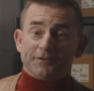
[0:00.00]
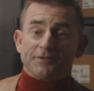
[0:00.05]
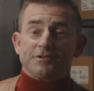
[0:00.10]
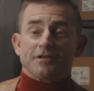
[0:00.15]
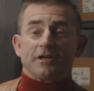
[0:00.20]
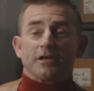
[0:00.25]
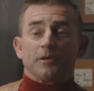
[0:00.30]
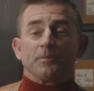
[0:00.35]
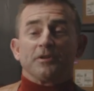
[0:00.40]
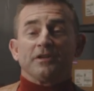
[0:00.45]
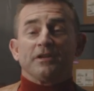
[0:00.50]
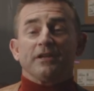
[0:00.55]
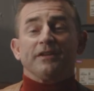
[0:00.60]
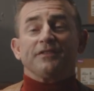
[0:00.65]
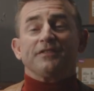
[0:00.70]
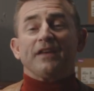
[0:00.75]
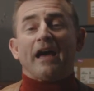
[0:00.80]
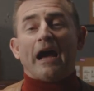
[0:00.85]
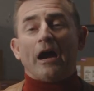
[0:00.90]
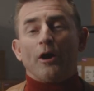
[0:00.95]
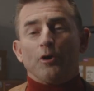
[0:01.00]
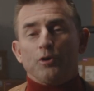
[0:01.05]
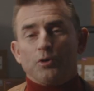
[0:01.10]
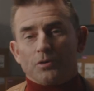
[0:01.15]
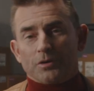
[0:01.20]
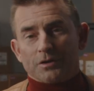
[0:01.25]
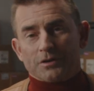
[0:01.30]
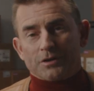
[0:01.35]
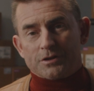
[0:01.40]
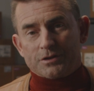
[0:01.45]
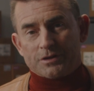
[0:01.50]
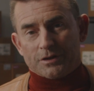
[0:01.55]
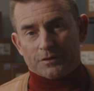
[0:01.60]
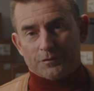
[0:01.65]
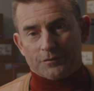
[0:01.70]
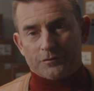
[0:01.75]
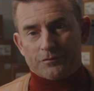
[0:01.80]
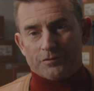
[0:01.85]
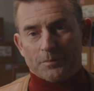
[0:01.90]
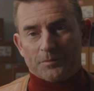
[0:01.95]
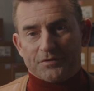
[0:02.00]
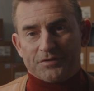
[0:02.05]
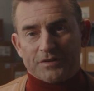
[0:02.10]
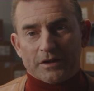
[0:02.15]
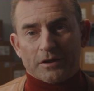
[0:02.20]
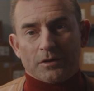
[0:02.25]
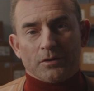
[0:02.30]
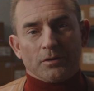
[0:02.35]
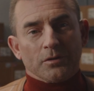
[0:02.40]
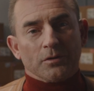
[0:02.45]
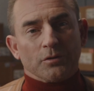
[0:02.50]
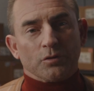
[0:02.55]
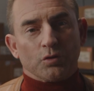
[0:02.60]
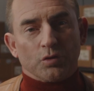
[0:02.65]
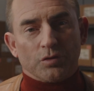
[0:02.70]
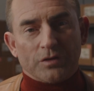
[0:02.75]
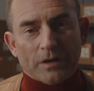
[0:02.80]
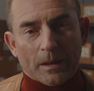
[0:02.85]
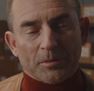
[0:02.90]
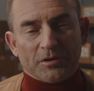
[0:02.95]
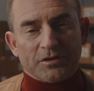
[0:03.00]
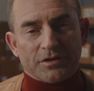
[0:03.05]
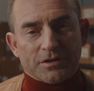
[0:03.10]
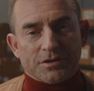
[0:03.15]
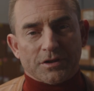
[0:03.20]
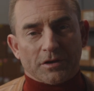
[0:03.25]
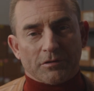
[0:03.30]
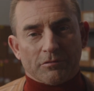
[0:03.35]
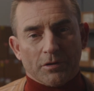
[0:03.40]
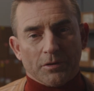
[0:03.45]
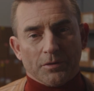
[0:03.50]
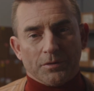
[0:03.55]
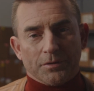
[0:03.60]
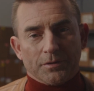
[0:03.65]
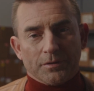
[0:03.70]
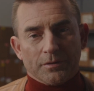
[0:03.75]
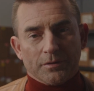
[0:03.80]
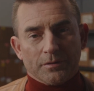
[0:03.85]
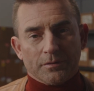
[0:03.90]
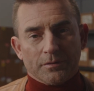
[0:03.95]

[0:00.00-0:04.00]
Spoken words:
and gentlemen, is how you're going to shift from single to double-digit growth.